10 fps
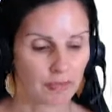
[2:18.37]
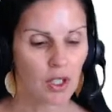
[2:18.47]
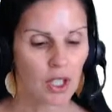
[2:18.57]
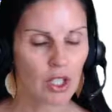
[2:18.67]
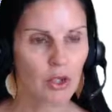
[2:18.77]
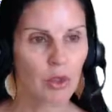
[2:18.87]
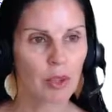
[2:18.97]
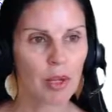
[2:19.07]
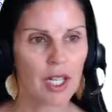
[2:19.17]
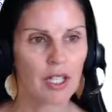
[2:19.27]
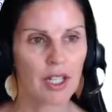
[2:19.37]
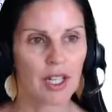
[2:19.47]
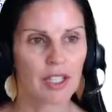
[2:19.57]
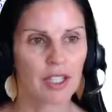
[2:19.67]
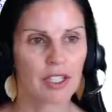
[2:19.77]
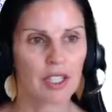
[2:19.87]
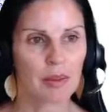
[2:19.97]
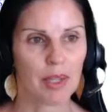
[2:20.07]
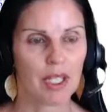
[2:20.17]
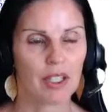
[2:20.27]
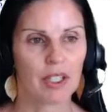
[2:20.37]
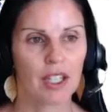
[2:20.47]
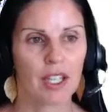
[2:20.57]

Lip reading: the ignore button and the cleanup button.